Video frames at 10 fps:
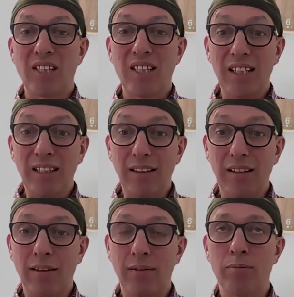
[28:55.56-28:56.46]

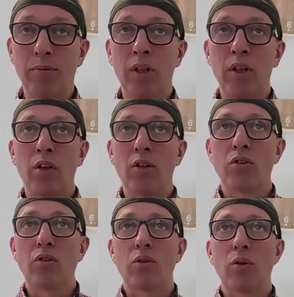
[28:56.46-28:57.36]
teeth.
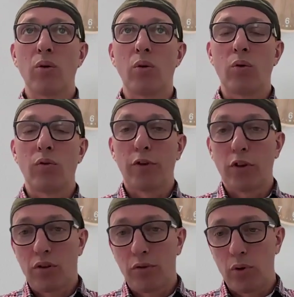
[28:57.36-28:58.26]
So
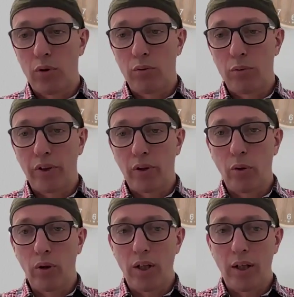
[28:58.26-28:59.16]
first of all, with
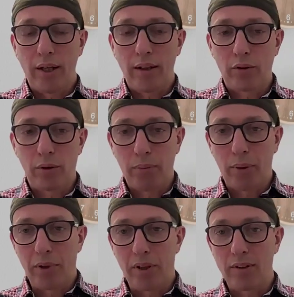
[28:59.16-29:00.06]
Cola and her
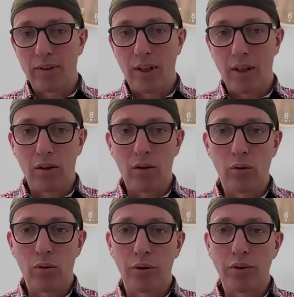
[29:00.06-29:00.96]
puppies, they are
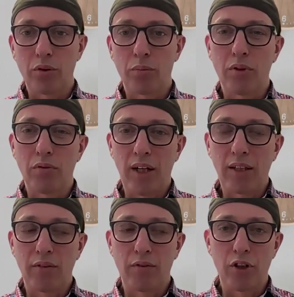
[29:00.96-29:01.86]
all going to be
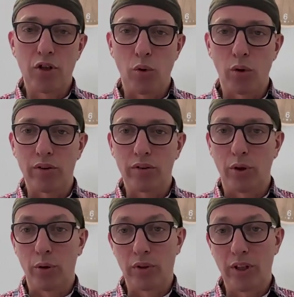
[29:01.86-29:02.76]
relatively short
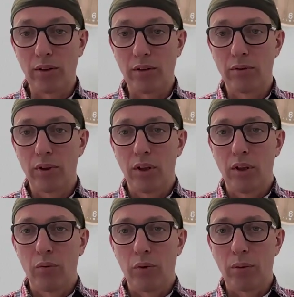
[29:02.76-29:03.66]
coated,
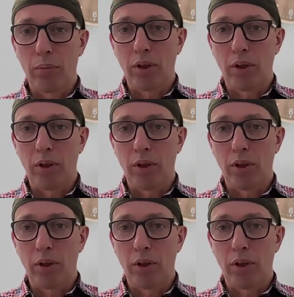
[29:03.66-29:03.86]
with the